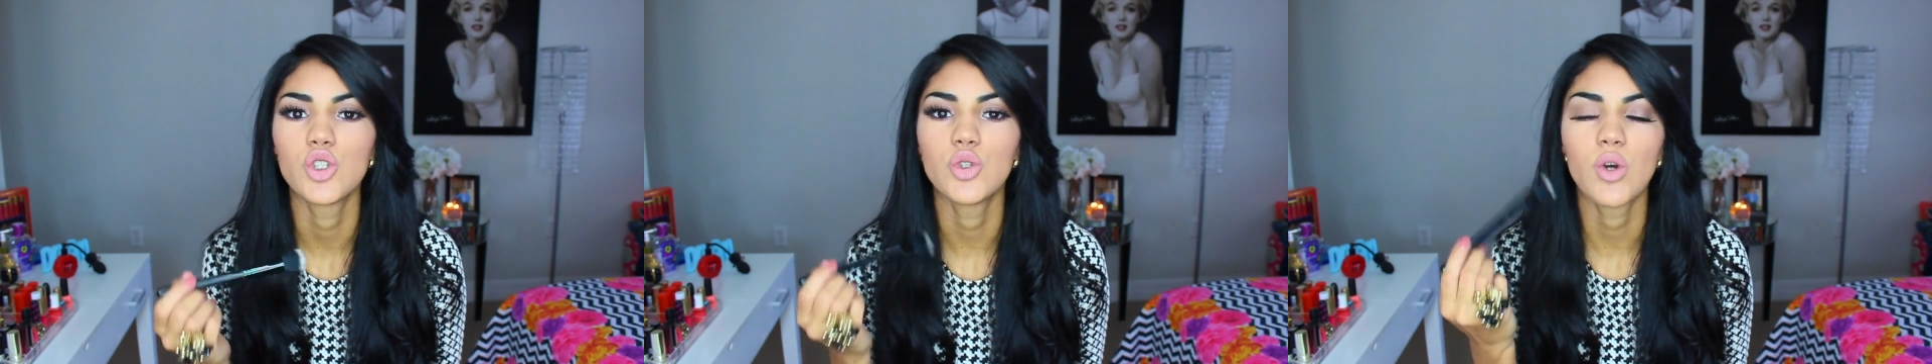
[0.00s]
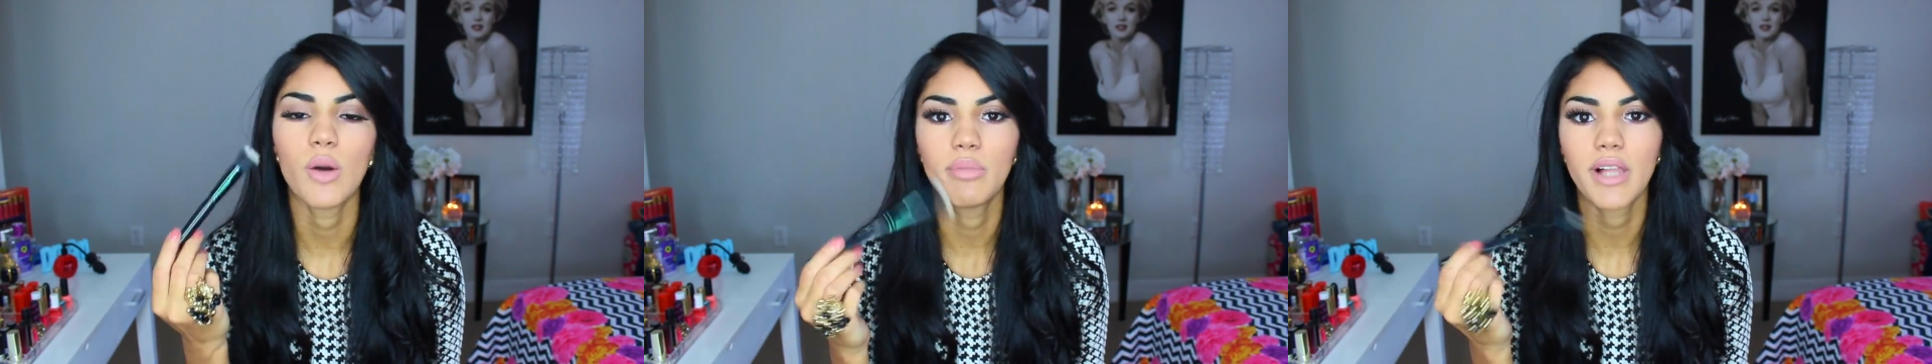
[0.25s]

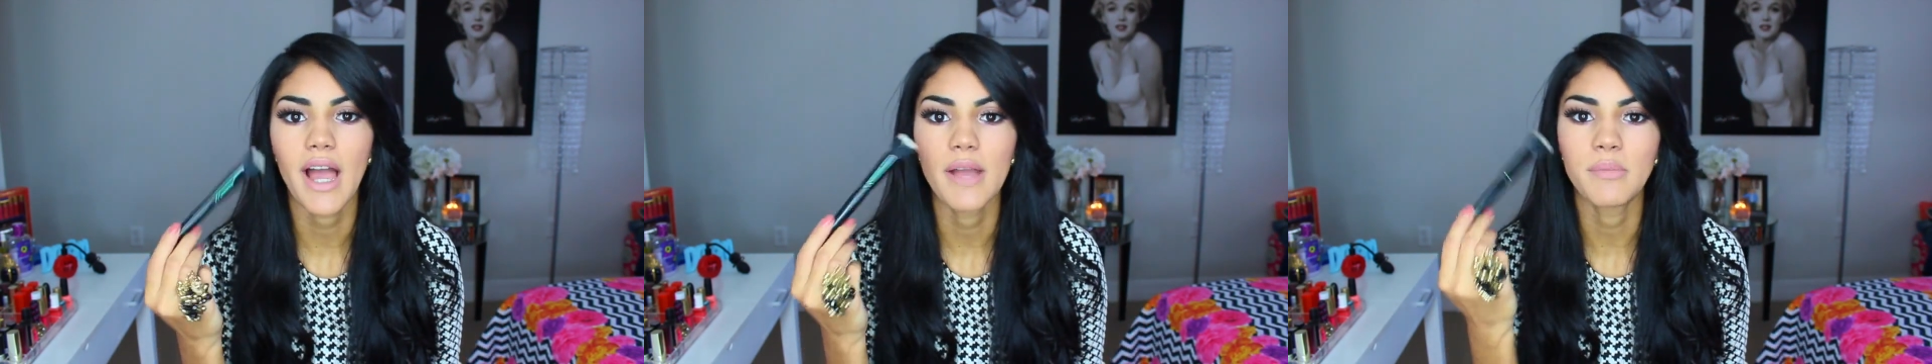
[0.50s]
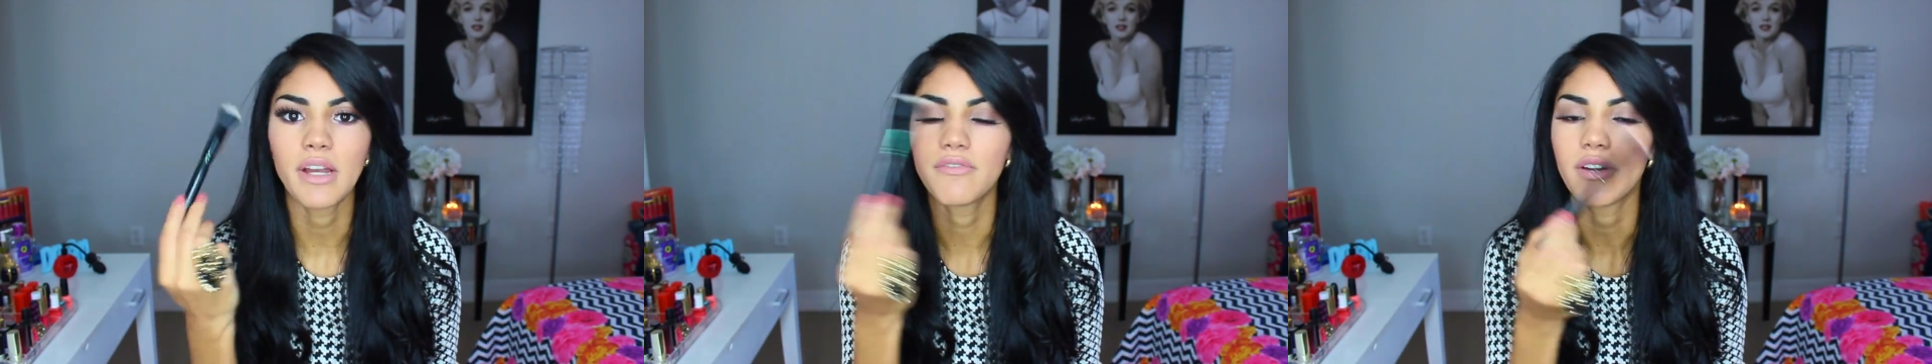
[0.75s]
to apply
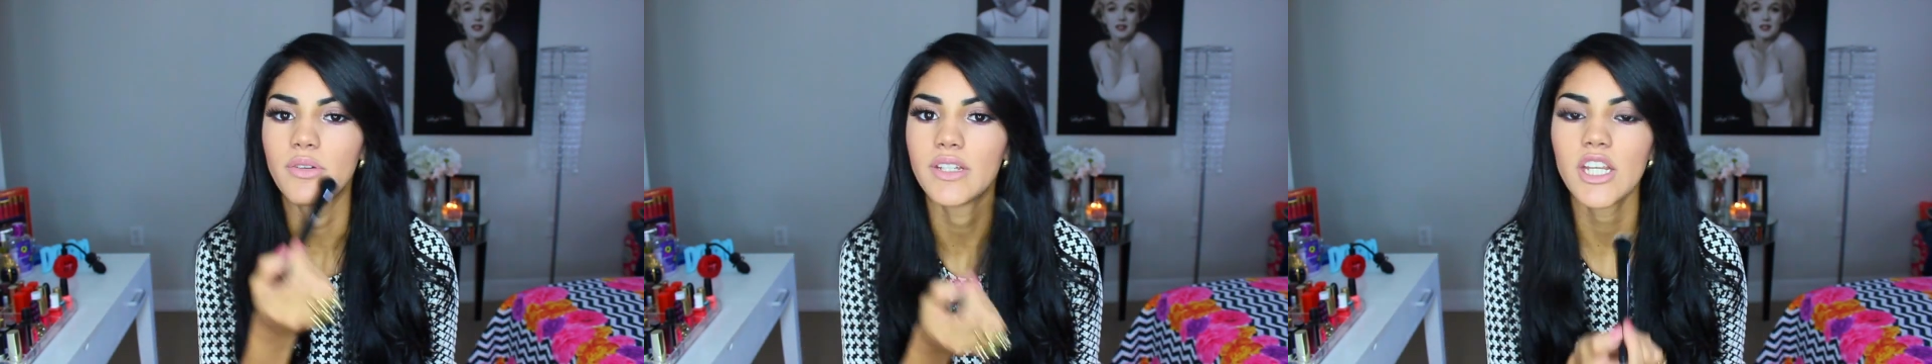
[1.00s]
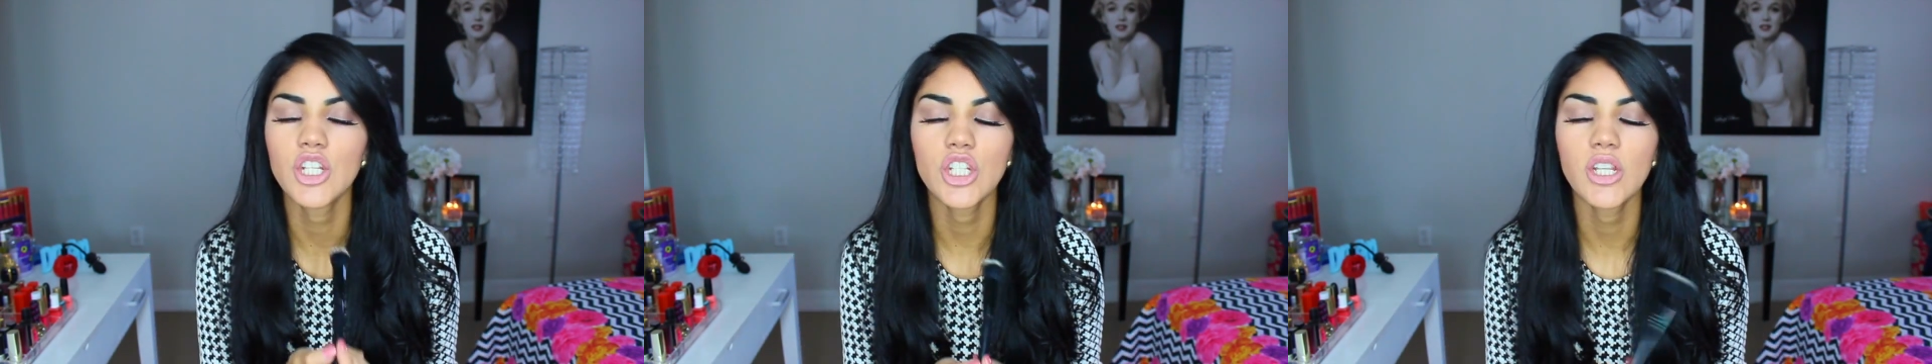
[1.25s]
my
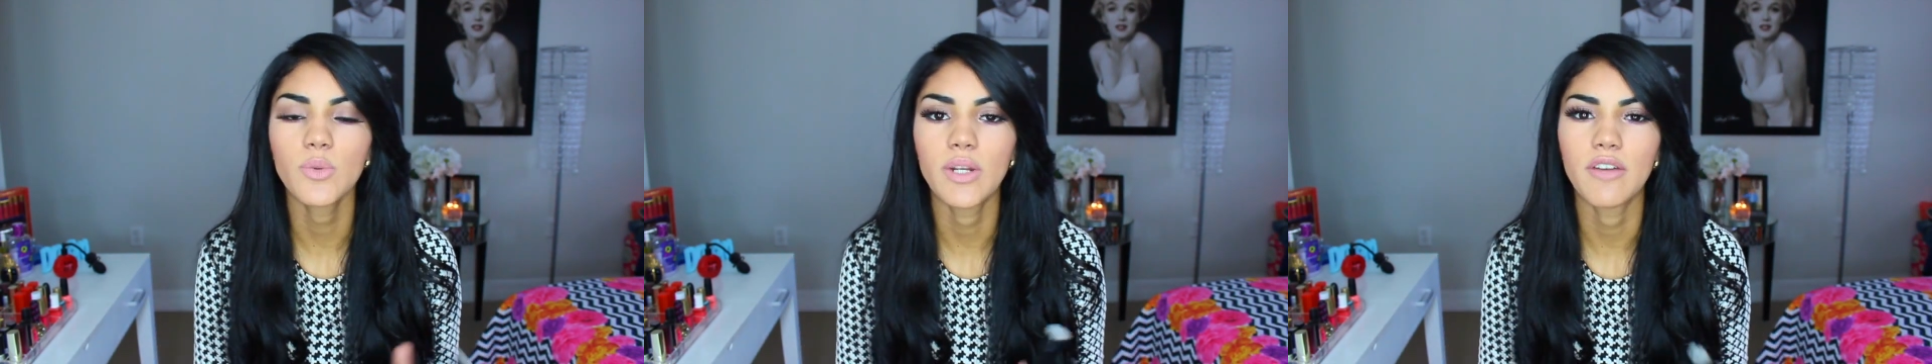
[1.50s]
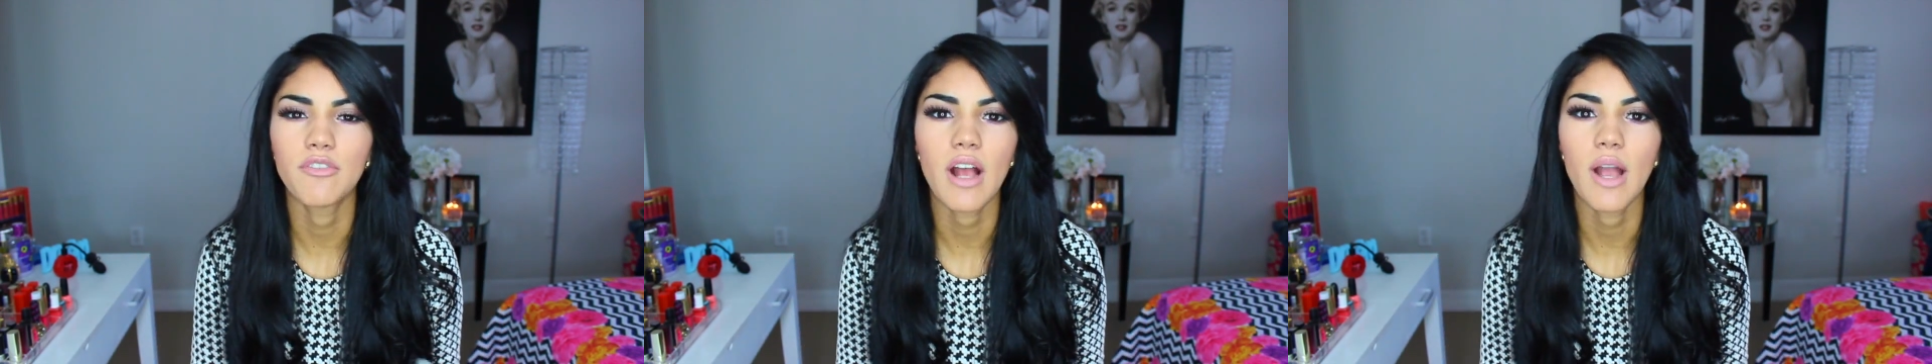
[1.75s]
foundation
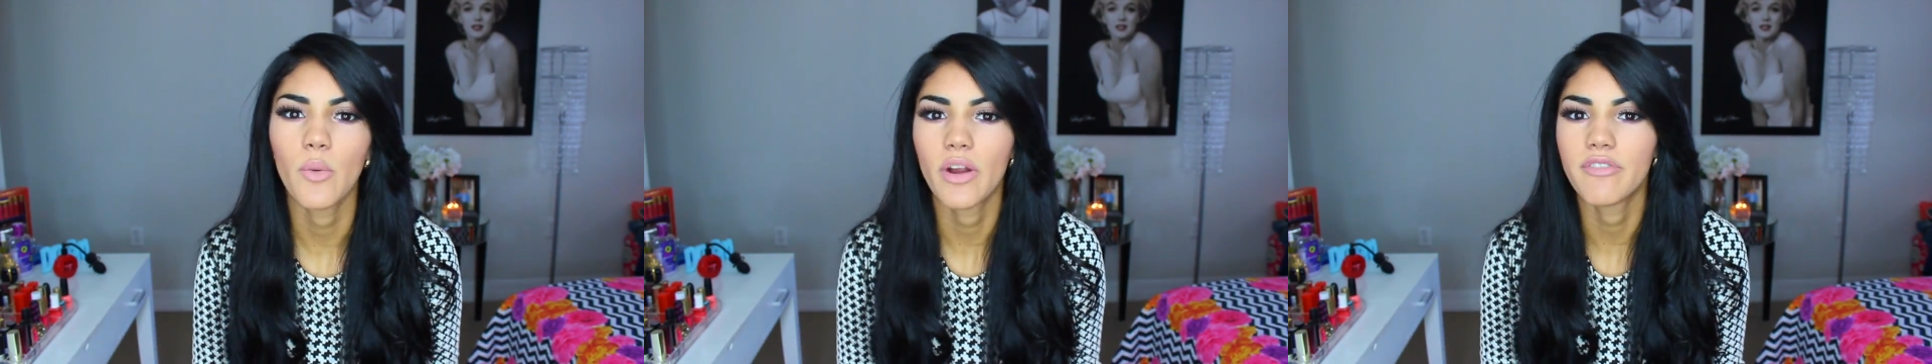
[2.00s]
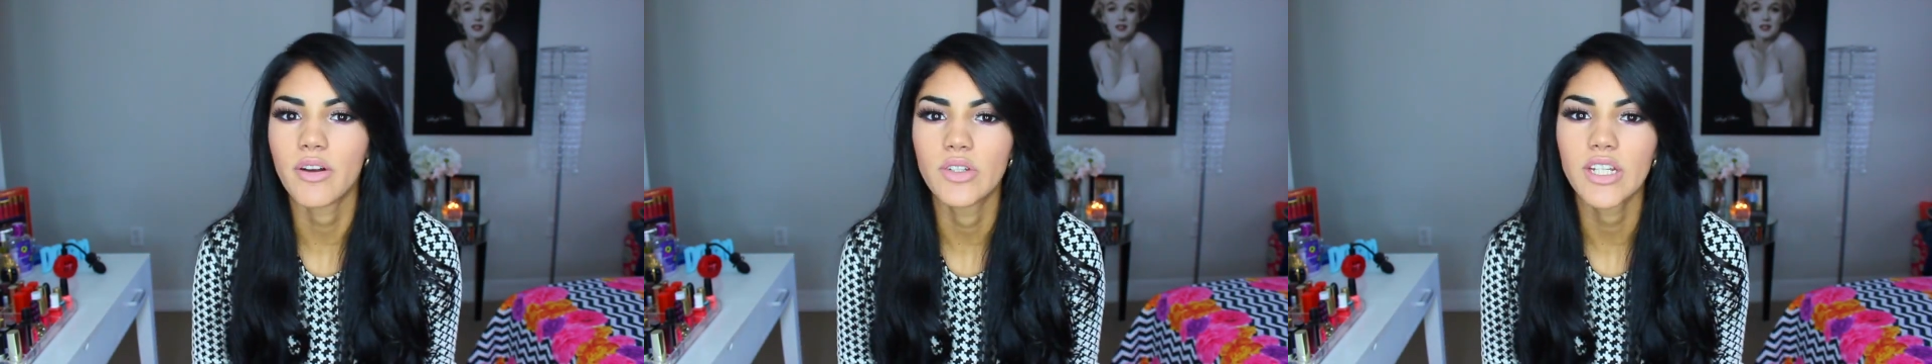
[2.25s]
whenever I wear
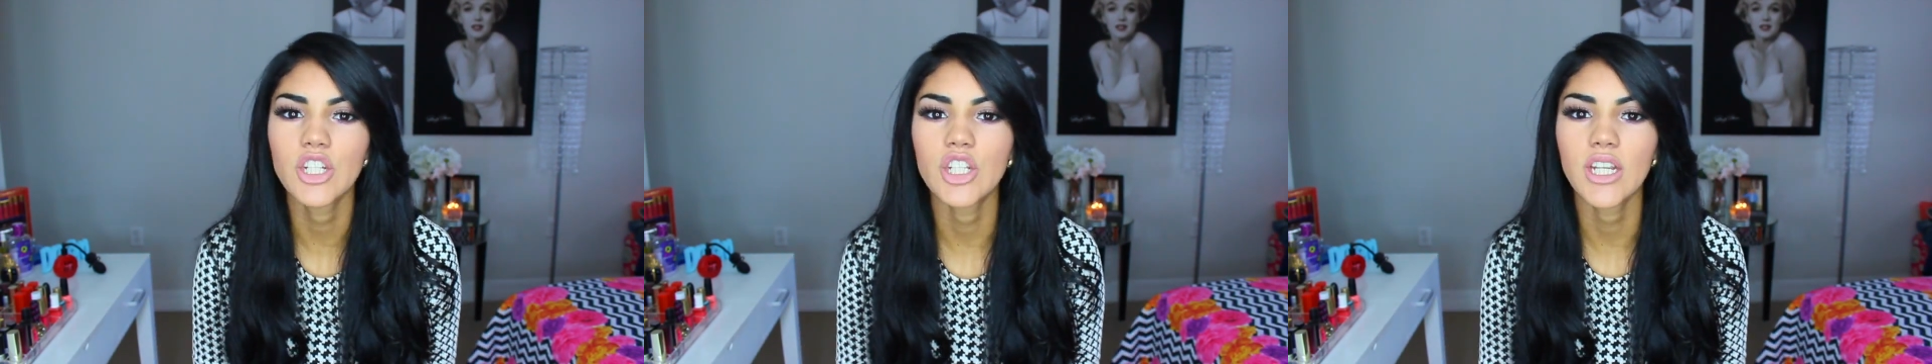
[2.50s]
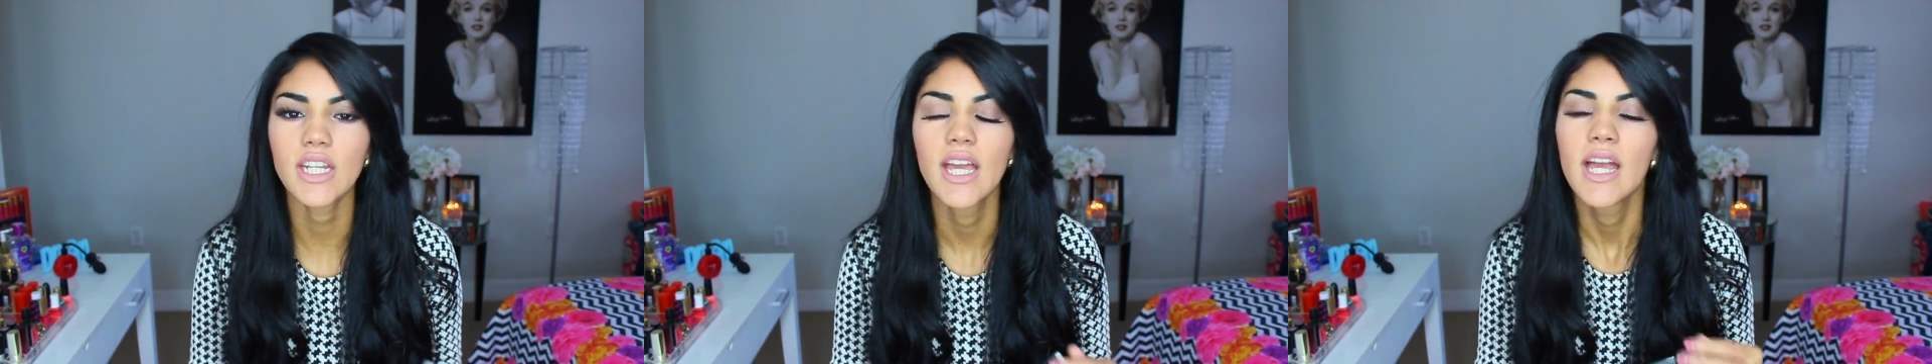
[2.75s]

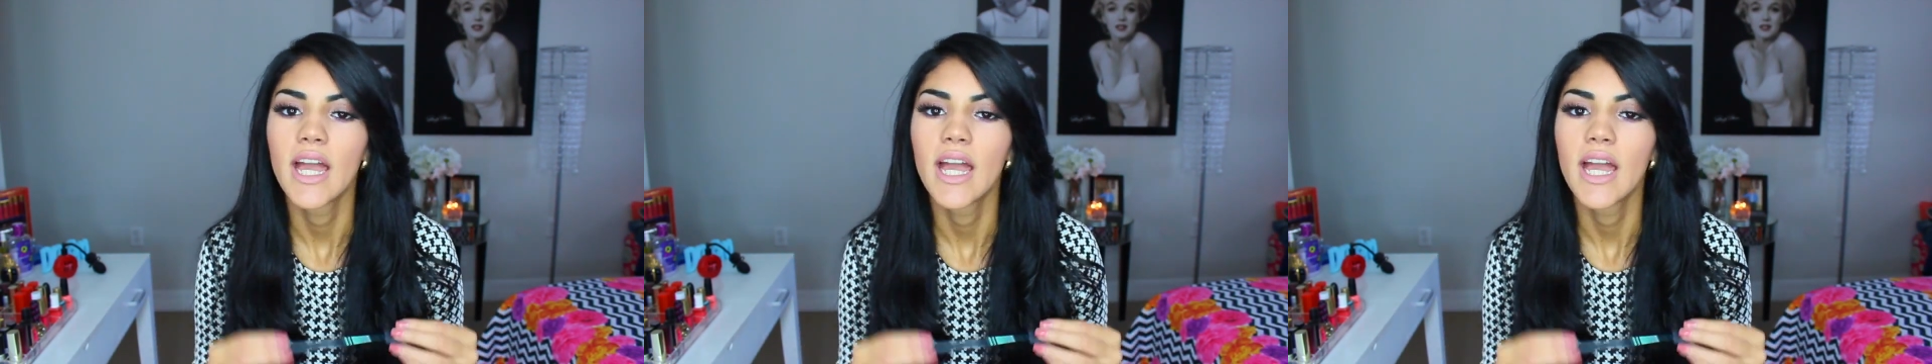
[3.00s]
foundation,